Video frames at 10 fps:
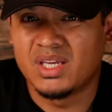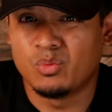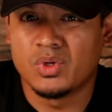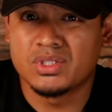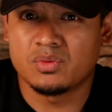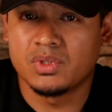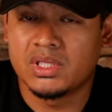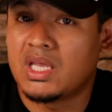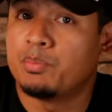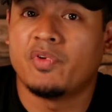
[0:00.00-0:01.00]
It wasn't
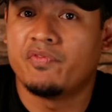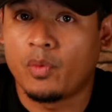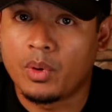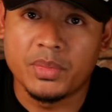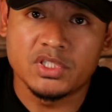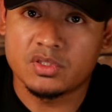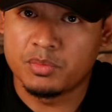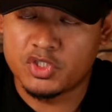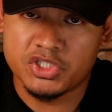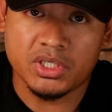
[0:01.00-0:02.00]
really a performance
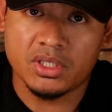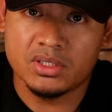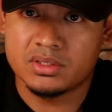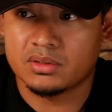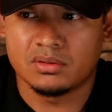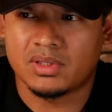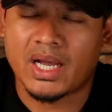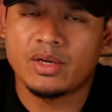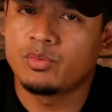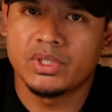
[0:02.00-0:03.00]
machine, so
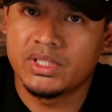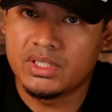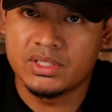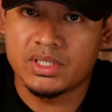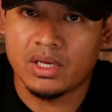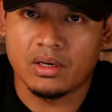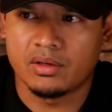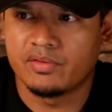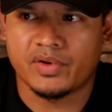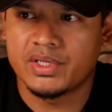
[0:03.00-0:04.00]
I really didn't
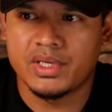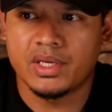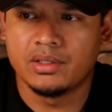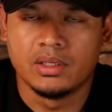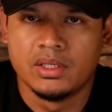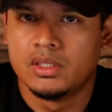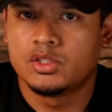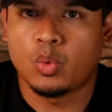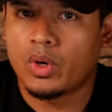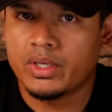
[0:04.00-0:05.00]
care if I gained
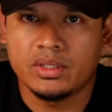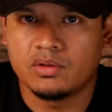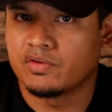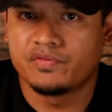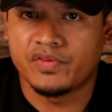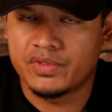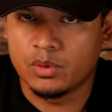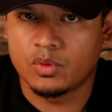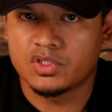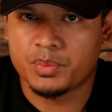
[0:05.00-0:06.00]
20 or 50
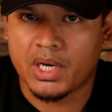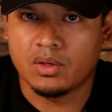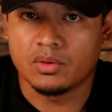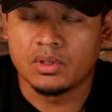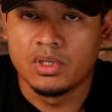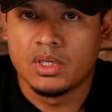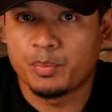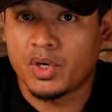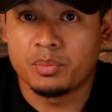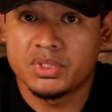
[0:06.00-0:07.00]
horsepower. The
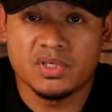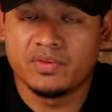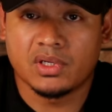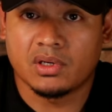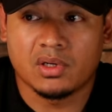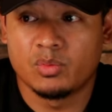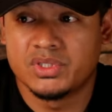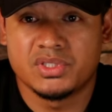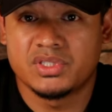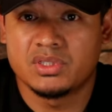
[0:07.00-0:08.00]
purpose of the car
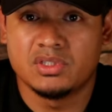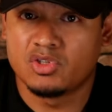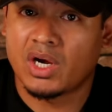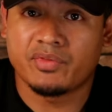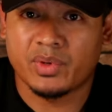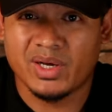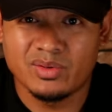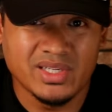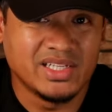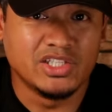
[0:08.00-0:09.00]
was just to drive
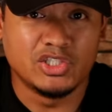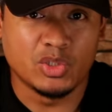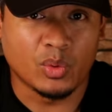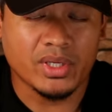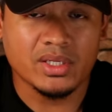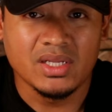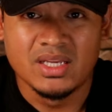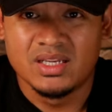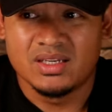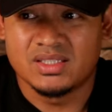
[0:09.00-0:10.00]
around and enjoy it.
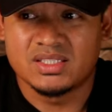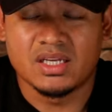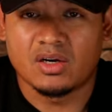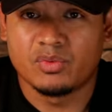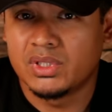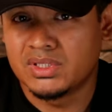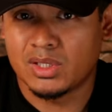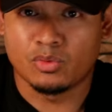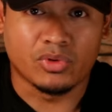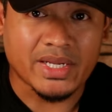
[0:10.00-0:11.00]
It's not really
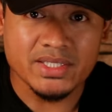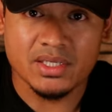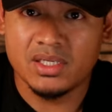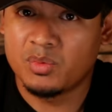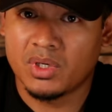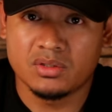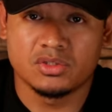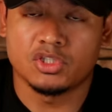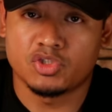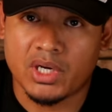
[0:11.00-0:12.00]
to race anyone or
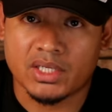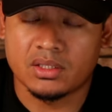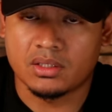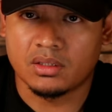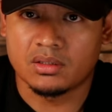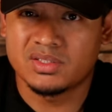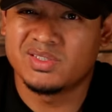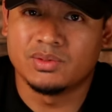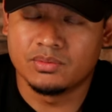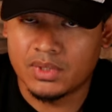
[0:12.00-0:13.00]
to track the car.
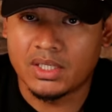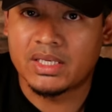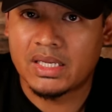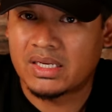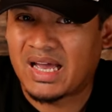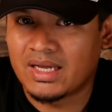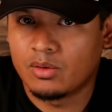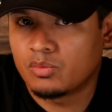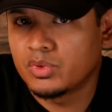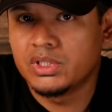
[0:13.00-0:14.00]
So again, I
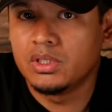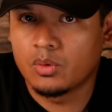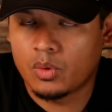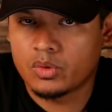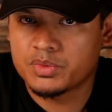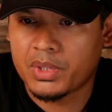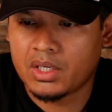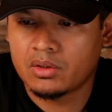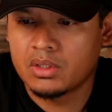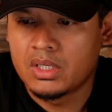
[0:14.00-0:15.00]
don't really know the
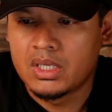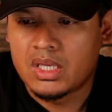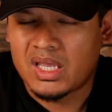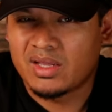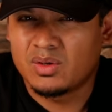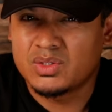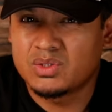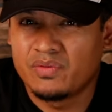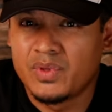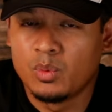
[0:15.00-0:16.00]
horsepower. And
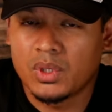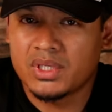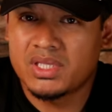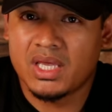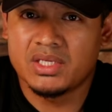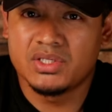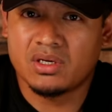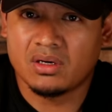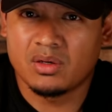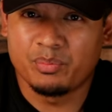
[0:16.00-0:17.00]
also, if you want to gauge a
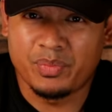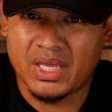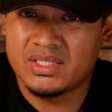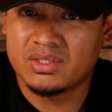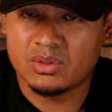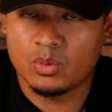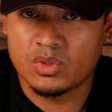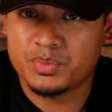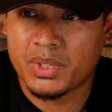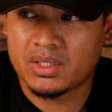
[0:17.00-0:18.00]
car based on
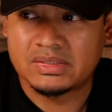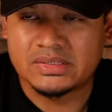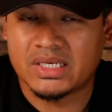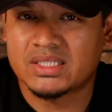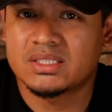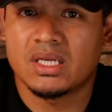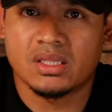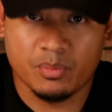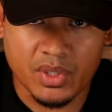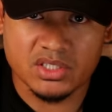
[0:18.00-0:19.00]
horsepower, that's
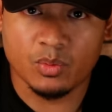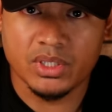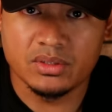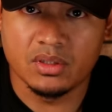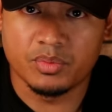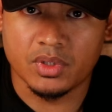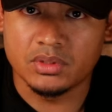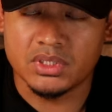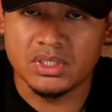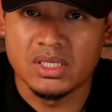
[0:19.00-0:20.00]
not the best way to
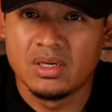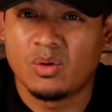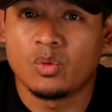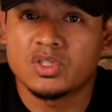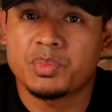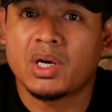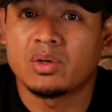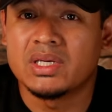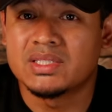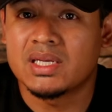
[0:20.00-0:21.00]
approach it.
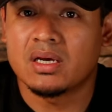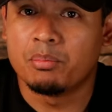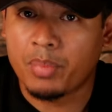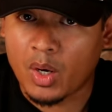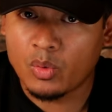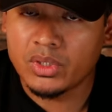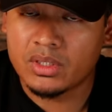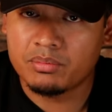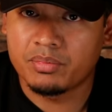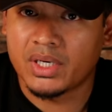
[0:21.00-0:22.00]
Horsepower is a
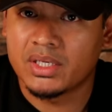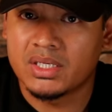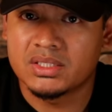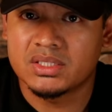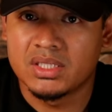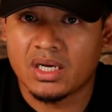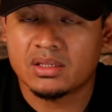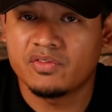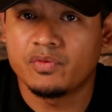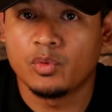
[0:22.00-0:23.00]
component, but it's
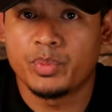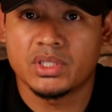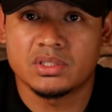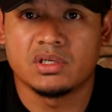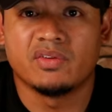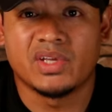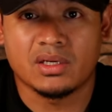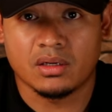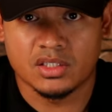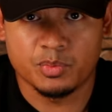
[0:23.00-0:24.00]
not the full picture of a
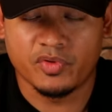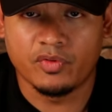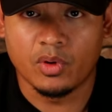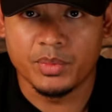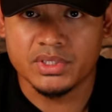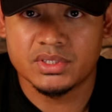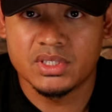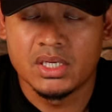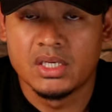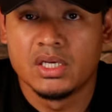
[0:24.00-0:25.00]
car's performance.
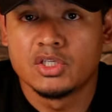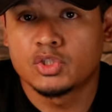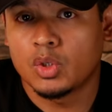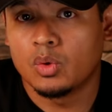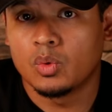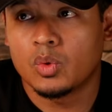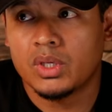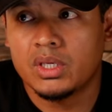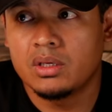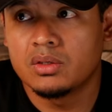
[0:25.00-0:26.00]
So
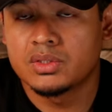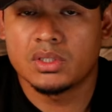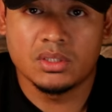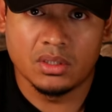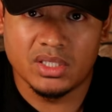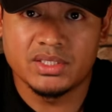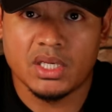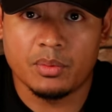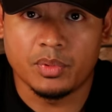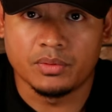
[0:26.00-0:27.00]
here's a good
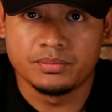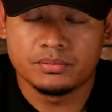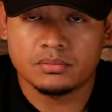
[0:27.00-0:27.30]
example.